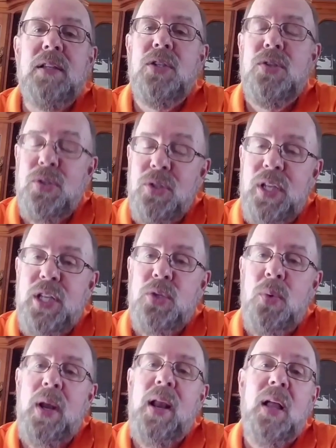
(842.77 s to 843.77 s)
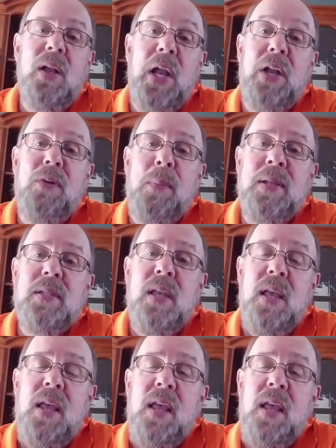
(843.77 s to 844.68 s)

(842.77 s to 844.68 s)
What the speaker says: and usually in $20 increments,